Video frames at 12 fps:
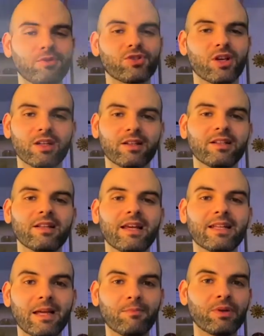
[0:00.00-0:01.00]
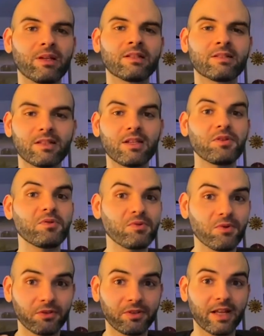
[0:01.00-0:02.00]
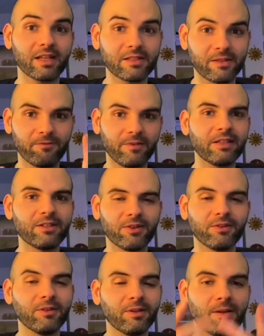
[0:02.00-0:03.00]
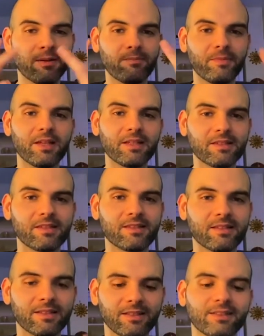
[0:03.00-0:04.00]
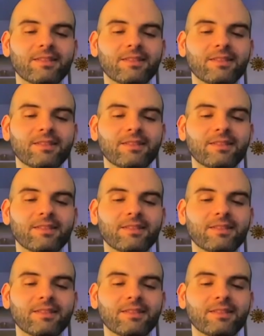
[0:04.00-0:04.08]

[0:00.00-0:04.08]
the channel, and I will see you on the next video. Peace.